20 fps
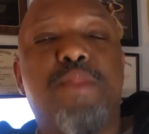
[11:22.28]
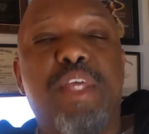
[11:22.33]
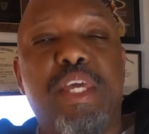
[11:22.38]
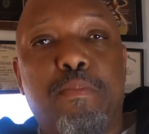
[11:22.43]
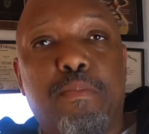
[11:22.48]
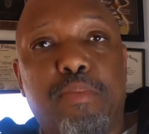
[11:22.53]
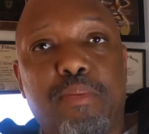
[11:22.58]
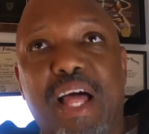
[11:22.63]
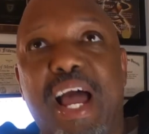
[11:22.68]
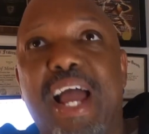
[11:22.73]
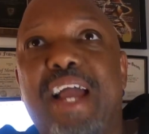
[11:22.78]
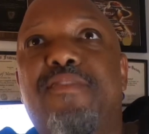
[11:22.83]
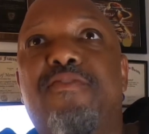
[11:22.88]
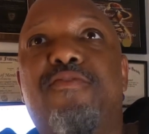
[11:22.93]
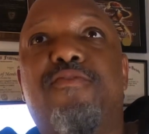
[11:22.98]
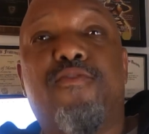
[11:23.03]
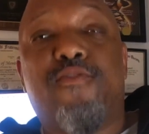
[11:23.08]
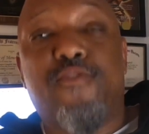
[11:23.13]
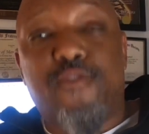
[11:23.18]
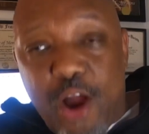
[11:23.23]
the Black
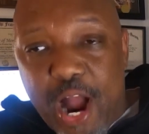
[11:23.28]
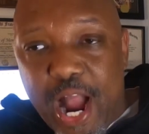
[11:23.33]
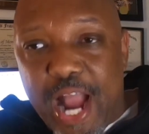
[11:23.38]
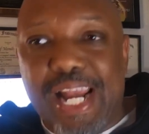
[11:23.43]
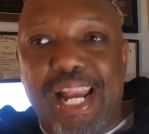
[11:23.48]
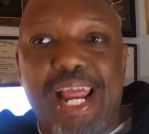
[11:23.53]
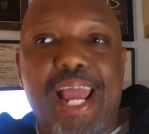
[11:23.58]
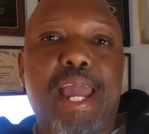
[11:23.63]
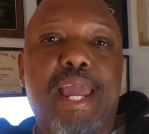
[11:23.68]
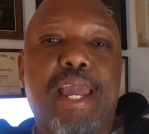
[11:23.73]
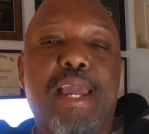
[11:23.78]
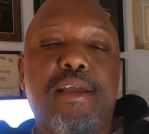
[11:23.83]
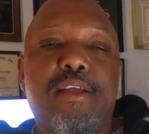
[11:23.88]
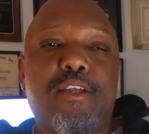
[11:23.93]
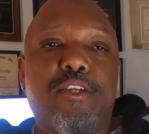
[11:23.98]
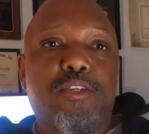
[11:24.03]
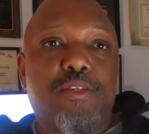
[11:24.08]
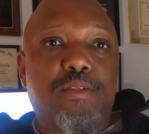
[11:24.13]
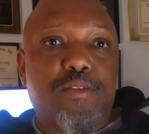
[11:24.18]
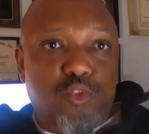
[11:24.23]
Friday
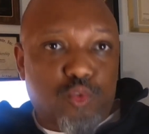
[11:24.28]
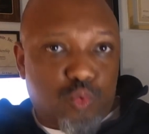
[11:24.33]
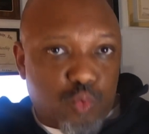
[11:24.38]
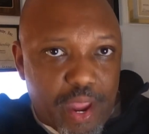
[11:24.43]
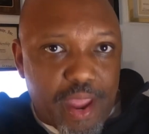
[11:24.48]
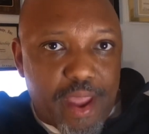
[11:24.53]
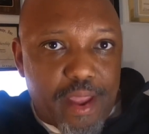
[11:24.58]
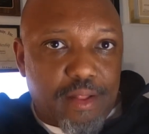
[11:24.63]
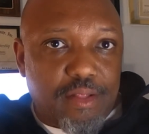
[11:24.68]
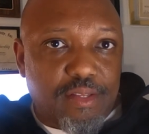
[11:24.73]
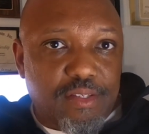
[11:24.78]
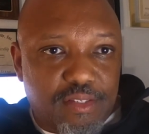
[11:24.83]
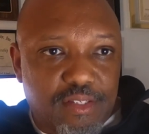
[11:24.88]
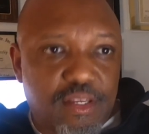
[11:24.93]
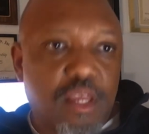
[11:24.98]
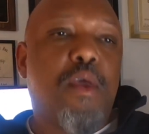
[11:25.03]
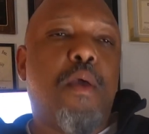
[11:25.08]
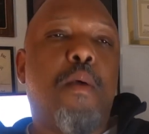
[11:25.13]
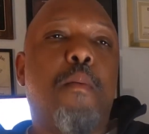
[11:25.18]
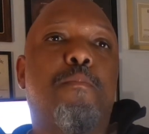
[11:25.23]

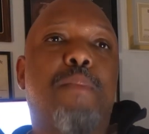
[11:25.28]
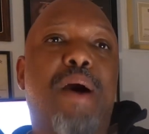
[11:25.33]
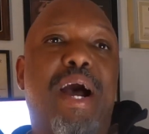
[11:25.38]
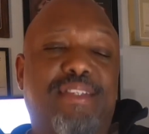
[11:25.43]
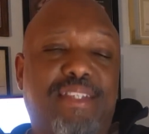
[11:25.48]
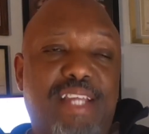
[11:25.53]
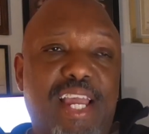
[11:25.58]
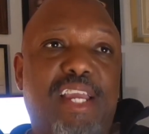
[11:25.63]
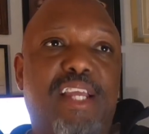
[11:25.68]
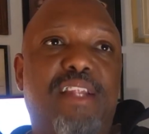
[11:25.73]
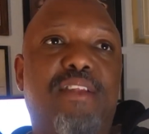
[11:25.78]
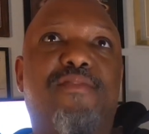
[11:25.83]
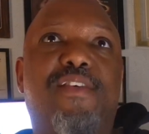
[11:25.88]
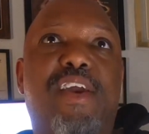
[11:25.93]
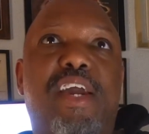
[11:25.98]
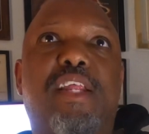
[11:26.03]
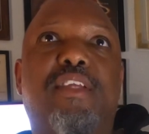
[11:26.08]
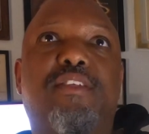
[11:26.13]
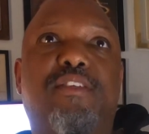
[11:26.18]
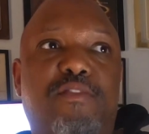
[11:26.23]
trends by taking
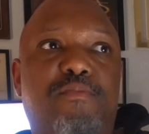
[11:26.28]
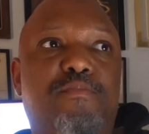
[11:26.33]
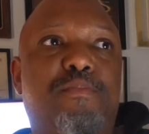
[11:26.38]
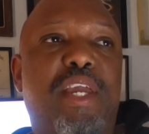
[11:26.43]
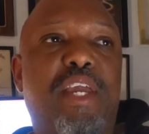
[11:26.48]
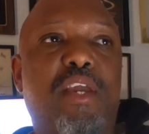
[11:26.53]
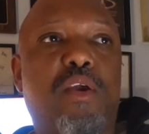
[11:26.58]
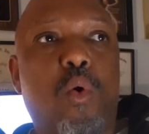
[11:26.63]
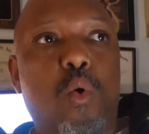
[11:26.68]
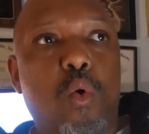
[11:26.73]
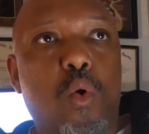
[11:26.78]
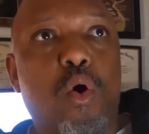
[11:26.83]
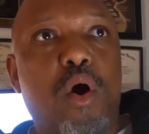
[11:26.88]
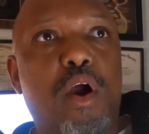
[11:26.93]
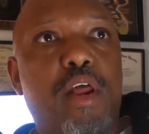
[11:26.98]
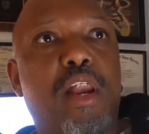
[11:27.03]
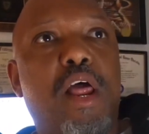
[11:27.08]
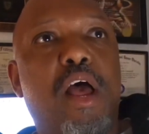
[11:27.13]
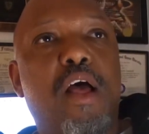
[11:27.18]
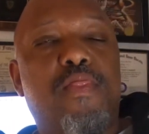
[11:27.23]
advantage of being
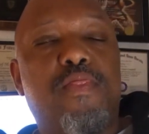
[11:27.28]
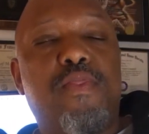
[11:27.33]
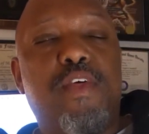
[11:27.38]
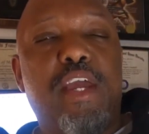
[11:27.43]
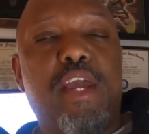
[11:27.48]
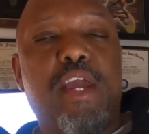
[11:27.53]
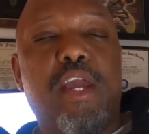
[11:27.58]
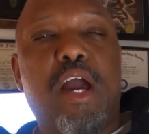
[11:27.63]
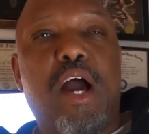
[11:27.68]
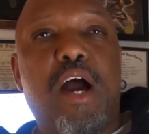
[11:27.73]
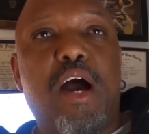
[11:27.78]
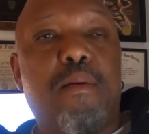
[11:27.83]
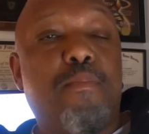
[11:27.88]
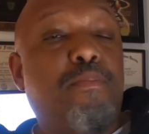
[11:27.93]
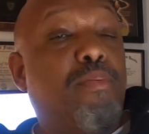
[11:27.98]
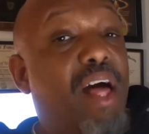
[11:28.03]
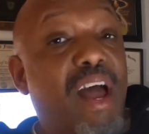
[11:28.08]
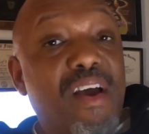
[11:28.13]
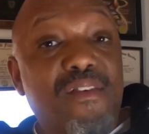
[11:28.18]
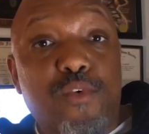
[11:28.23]
on the
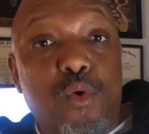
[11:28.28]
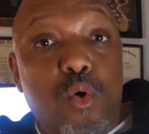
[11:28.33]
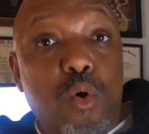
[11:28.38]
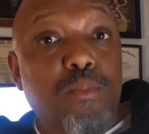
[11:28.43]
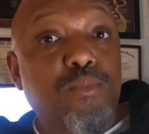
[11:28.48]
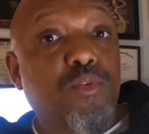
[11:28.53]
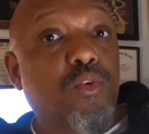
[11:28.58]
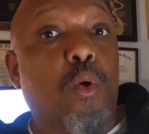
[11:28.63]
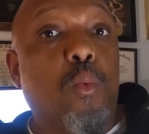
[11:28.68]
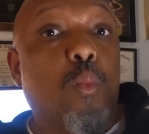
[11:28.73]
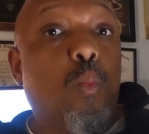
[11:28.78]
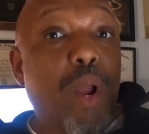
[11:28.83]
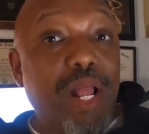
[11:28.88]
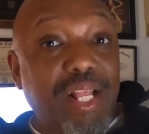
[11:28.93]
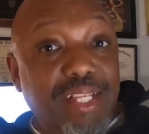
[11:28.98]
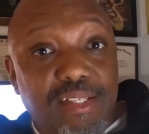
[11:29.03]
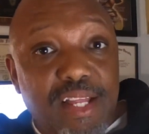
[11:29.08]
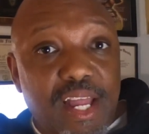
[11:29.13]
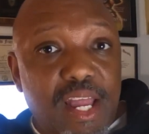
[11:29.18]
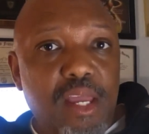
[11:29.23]
uh, platforms on
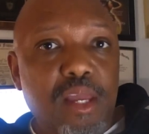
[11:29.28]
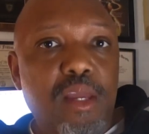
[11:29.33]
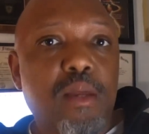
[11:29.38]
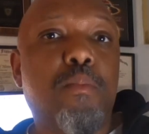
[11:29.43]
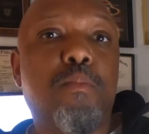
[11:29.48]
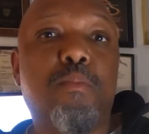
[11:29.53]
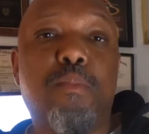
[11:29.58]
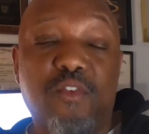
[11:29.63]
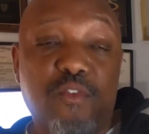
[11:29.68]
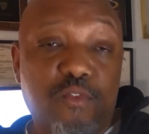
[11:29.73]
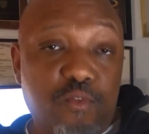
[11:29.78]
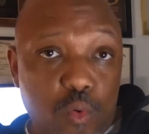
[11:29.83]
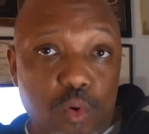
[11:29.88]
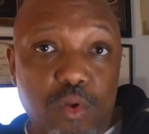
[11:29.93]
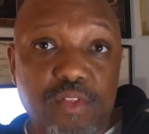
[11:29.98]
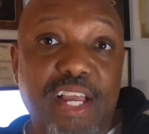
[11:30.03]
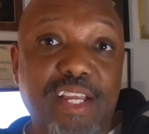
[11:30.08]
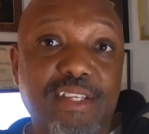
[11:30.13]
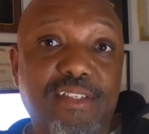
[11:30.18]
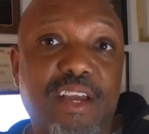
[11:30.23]
Wednesday
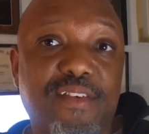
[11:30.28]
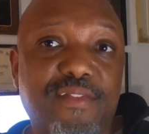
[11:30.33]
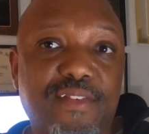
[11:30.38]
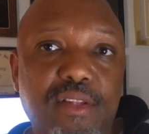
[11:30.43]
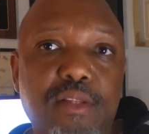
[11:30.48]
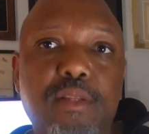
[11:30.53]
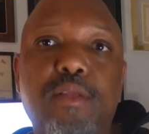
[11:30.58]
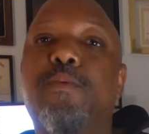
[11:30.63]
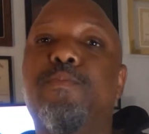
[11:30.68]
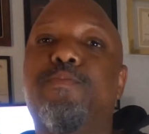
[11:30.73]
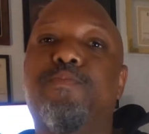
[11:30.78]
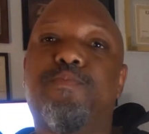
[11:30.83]
before Thanksgiving,